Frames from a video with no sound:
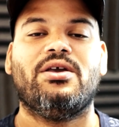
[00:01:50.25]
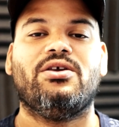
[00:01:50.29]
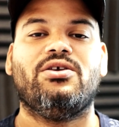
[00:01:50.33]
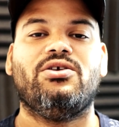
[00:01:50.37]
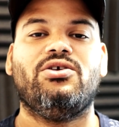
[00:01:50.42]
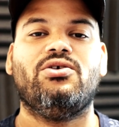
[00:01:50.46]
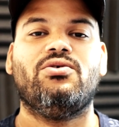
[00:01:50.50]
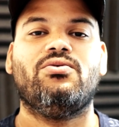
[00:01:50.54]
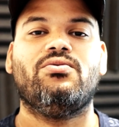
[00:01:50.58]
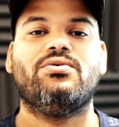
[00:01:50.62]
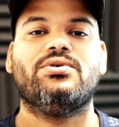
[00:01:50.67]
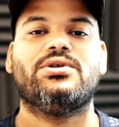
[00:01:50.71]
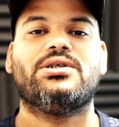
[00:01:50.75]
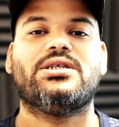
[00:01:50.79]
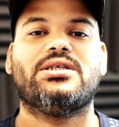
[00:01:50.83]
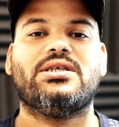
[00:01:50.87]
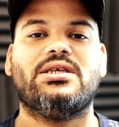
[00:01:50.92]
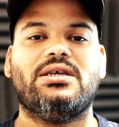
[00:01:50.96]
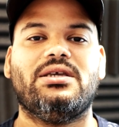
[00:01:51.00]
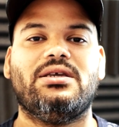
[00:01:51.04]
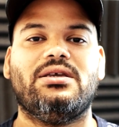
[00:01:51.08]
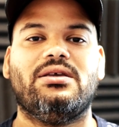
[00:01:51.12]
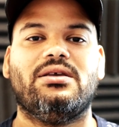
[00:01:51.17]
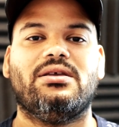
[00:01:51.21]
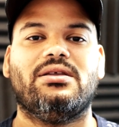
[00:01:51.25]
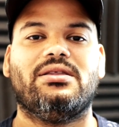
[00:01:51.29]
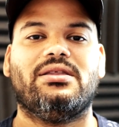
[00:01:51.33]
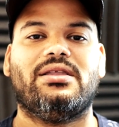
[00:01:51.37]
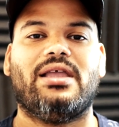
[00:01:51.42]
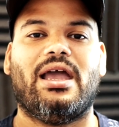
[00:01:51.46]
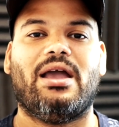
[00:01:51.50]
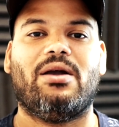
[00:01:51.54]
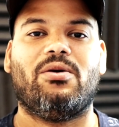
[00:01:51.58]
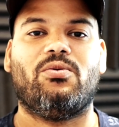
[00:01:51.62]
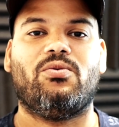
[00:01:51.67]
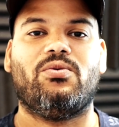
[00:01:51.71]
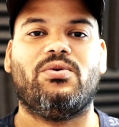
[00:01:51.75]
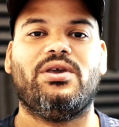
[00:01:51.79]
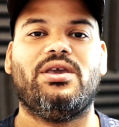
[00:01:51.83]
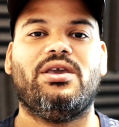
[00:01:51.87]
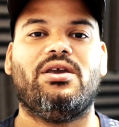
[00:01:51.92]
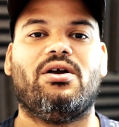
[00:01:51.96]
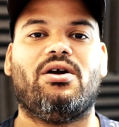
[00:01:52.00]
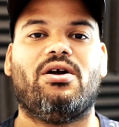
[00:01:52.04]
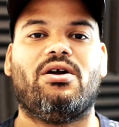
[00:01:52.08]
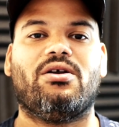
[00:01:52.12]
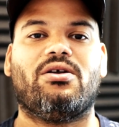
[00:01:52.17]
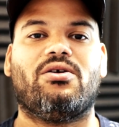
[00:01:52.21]
you will see that we
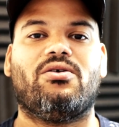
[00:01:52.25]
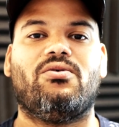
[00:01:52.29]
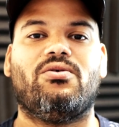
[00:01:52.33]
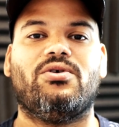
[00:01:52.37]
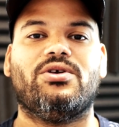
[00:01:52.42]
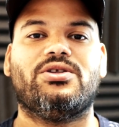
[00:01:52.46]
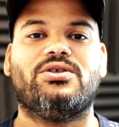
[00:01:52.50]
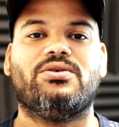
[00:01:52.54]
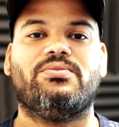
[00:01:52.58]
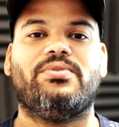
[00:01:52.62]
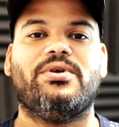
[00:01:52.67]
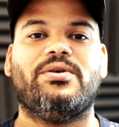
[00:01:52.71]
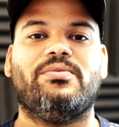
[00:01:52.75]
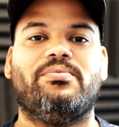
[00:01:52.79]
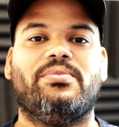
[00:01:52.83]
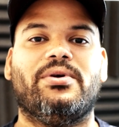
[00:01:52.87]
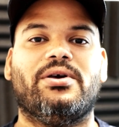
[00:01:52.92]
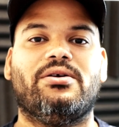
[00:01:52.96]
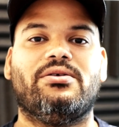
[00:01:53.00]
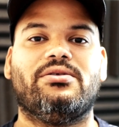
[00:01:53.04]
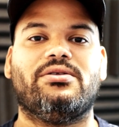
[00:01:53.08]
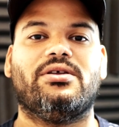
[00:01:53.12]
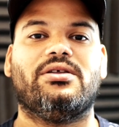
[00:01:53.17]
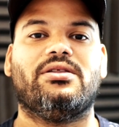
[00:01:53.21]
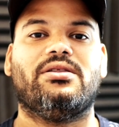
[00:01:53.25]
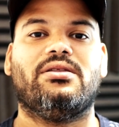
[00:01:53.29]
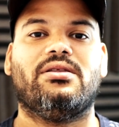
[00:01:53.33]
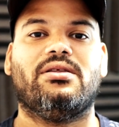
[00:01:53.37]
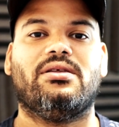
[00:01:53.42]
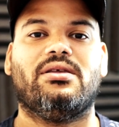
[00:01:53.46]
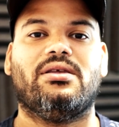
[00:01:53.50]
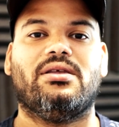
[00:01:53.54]
are going to be building